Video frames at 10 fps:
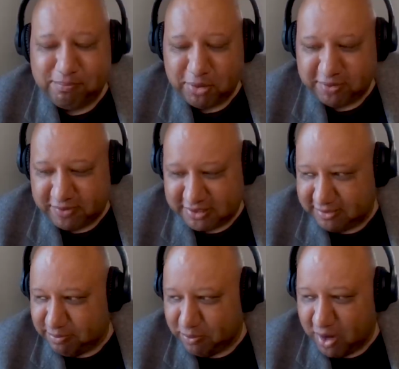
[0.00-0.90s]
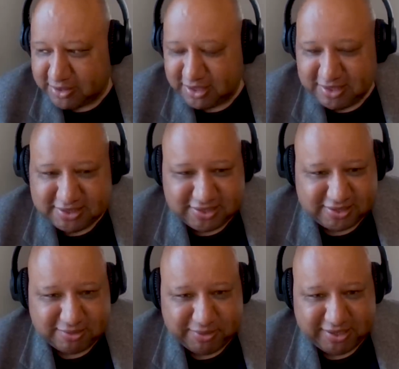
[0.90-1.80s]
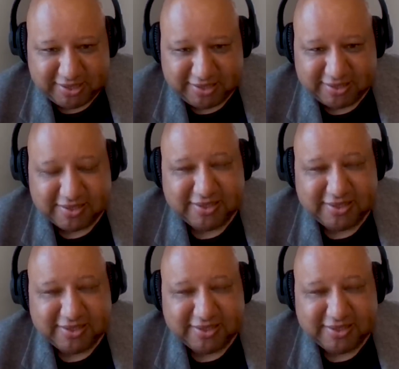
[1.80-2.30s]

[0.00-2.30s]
both of us have been watching this since the beginning.